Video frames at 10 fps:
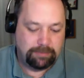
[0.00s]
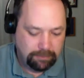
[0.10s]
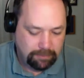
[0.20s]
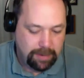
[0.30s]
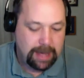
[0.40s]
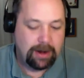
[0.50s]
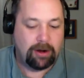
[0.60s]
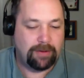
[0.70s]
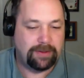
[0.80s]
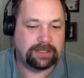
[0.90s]
men
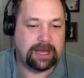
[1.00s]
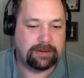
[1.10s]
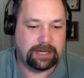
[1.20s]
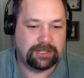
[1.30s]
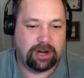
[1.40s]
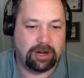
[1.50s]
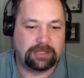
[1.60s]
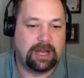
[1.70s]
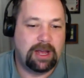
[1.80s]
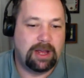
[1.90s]
are on the San Jose
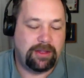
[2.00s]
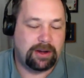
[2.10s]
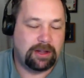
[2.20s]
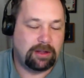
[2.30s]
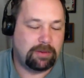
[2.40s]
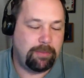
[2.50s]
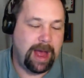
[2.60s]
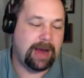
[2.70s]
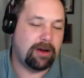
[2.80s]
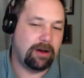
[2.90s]
Sharks, they're going to look
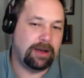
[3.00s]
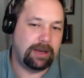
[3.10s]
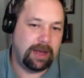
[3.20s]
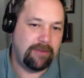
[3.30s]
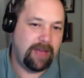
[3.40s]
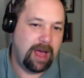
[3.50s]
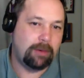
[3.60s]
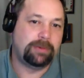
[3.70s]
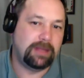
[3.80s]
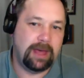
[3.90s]
back on and have
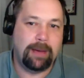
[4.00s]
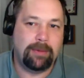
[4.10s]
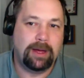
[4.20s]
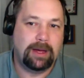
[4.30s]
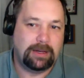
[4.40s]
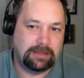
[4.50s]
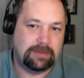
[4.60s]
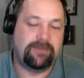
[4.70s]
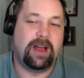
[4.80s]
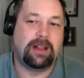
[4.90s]
helped them
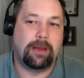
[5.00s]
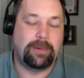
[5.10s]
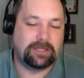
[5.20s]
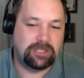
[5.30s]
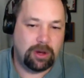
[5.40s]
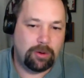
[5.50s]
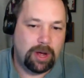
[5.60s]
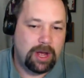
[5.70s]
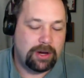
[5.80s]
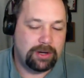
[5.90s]
develop. And so
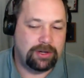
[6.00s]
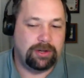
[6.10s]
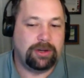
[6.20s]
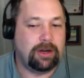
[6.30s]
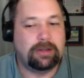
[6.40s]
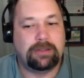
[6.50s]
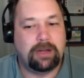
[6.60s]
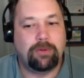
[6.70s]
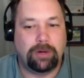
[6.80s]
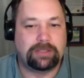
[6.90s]
good on
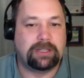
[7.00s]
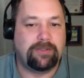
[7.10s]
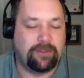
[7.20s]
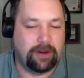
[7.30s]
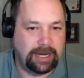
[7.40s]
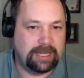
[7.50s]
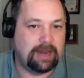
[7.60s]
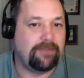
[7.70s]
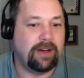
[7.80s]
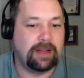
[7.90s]
Doug Wilson for
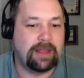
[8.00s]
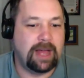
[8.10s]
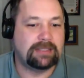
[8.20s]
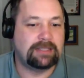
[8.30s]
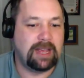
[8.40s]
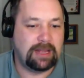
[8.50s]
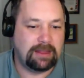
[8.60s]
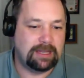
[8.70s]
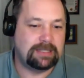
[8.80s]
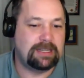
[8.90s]
identifying that, saying
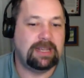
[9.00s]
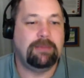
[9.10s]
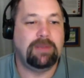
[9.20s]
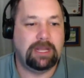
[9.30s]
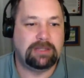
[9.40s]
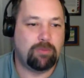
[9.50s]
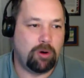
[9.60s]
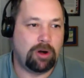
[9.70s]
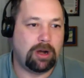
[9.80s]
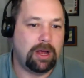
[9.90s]
this team needs
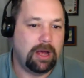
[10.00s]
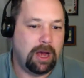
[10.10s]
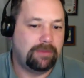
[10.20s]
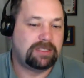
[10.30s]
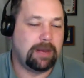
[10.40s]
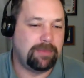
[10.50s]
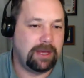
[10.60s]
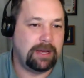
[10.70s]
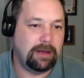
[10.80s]
more of something,